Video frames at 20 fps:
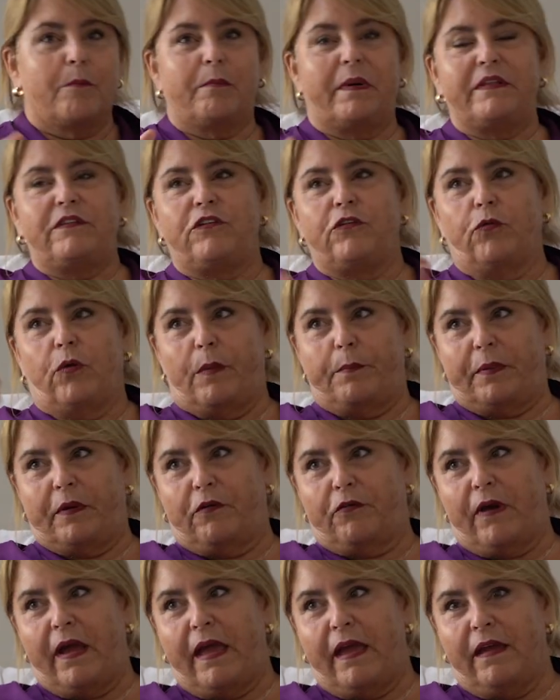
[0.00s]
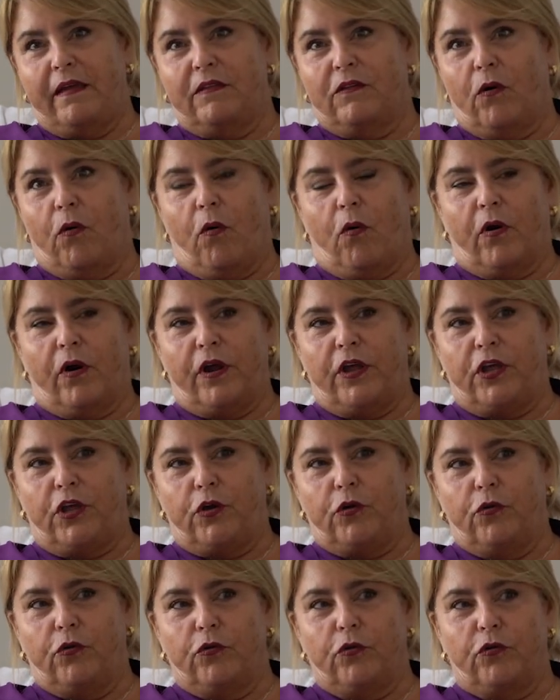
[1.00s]
but you upgrade or
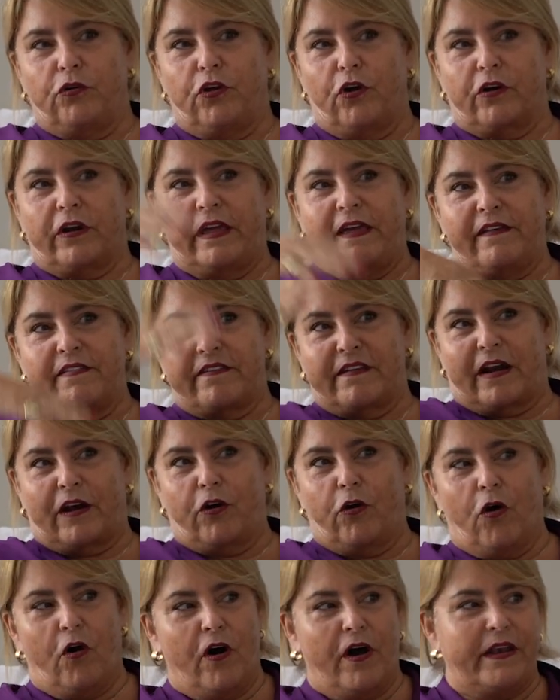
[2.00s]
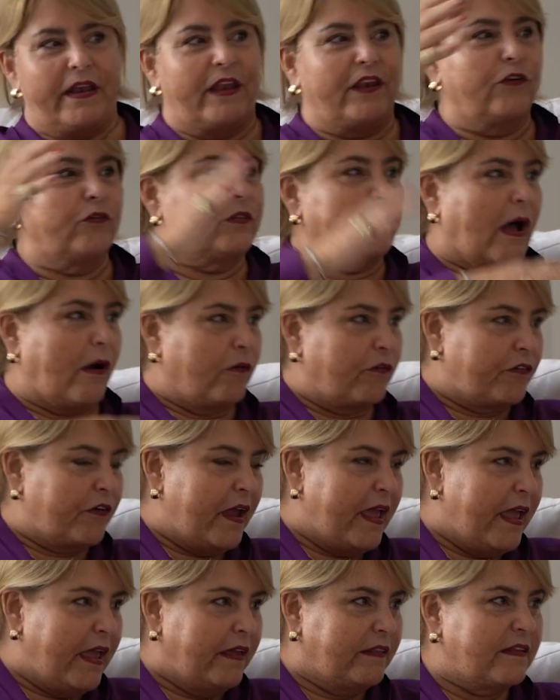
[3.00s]
you your kids are Move. gone and you
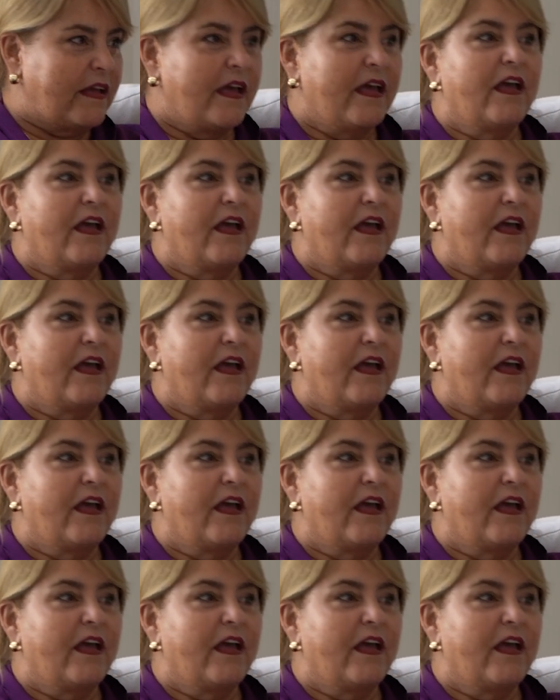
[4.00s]
downgrade.